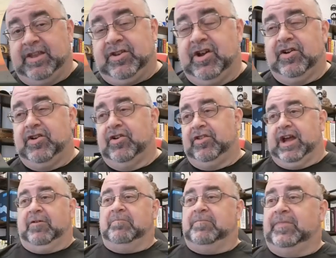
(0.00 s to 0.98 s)
here nor there.
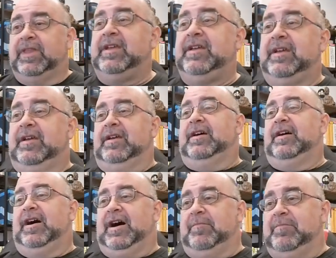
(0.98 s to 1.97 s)

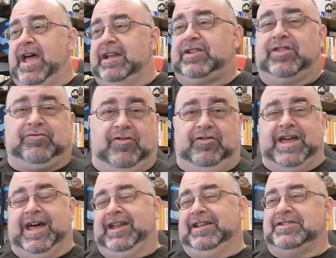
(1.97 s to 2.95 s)
Had to throw
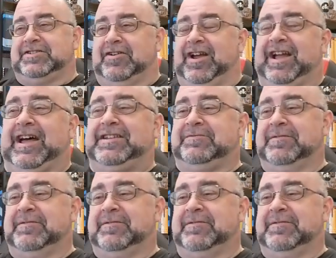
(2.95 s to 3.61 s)
that in. Sorry, guys.